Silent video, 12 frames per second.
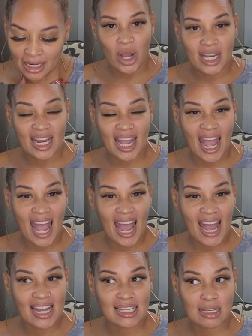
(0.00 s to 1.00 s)
When they
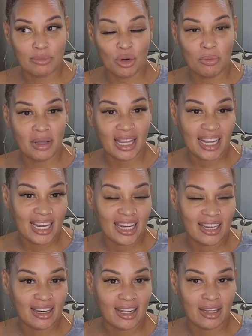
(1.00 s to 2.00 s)
asked
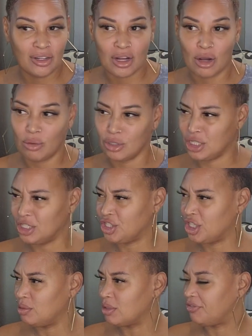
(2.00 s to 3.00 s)
Mumin, you know, well, since
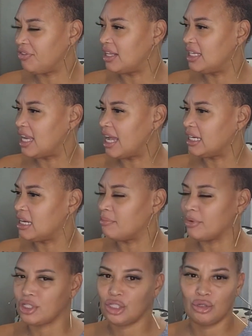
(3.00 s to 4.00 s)
she was feeling like
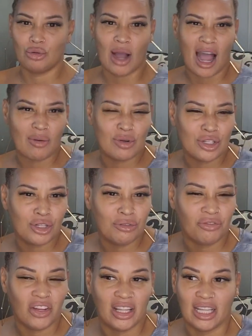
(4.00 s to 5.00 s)
number two, how was you
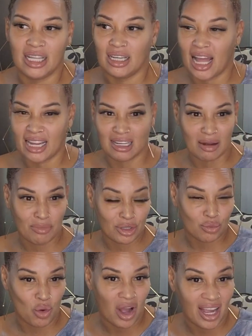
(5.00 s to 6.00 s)
feeling? Like number
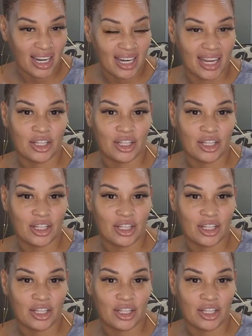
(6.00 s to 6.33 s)
one?